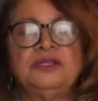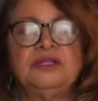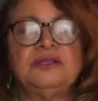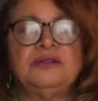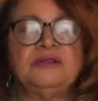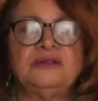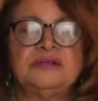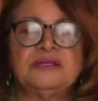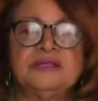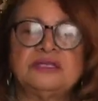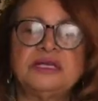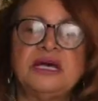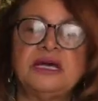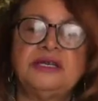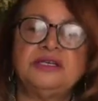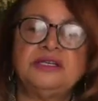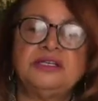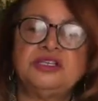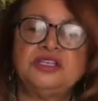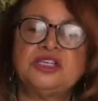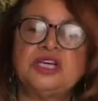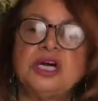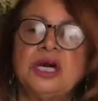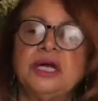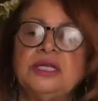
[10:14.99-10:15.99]
The sun is
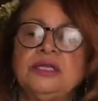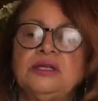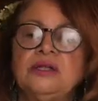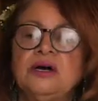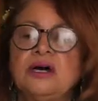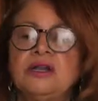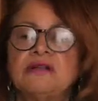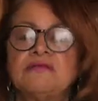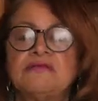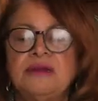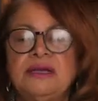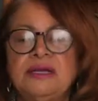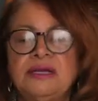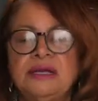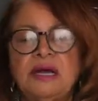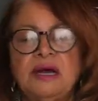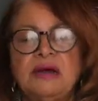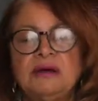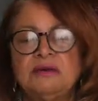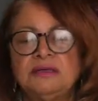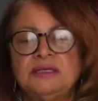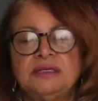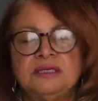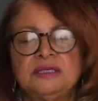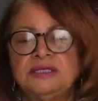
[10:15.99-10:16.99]
shining on it right
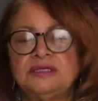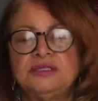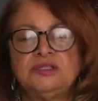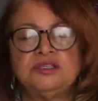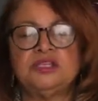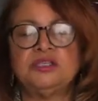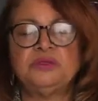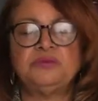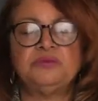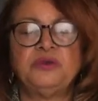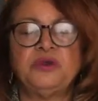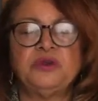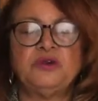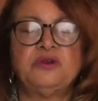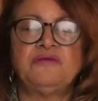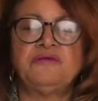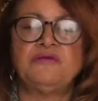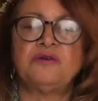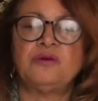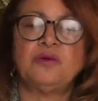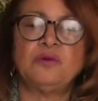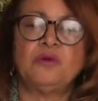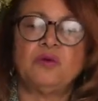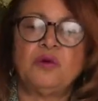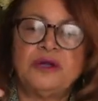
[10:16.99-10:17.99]
now. It's just
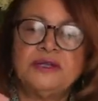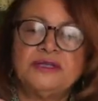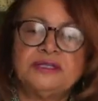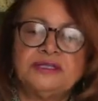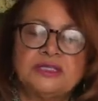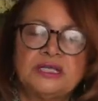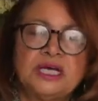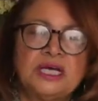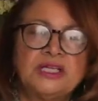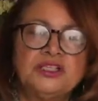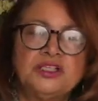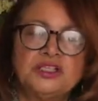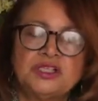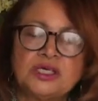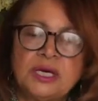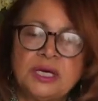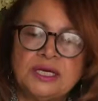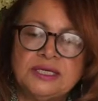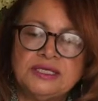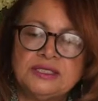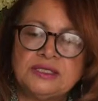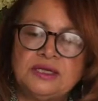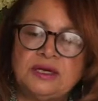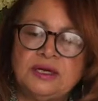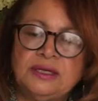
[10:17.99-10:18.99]
beautiful the way the sun
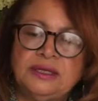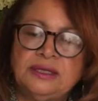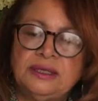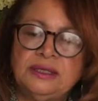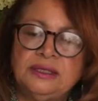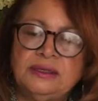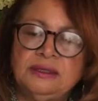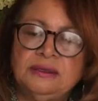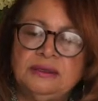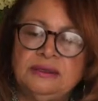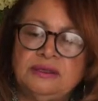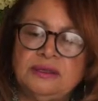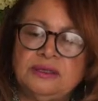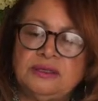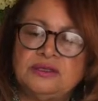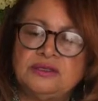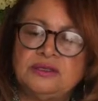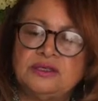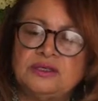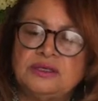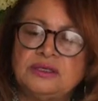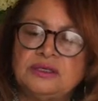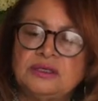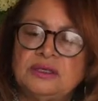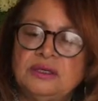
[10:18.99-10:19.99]
shines on it. It's
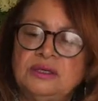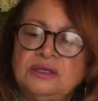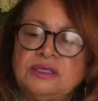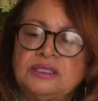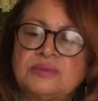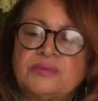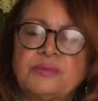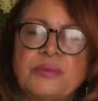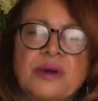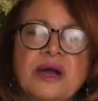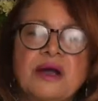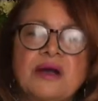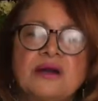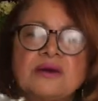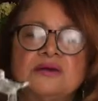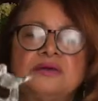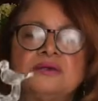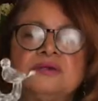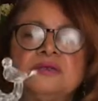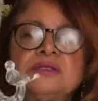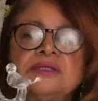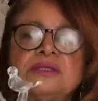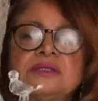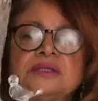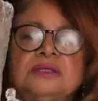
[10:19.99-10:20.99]
just
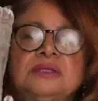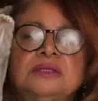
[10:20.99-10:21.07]
sparkles.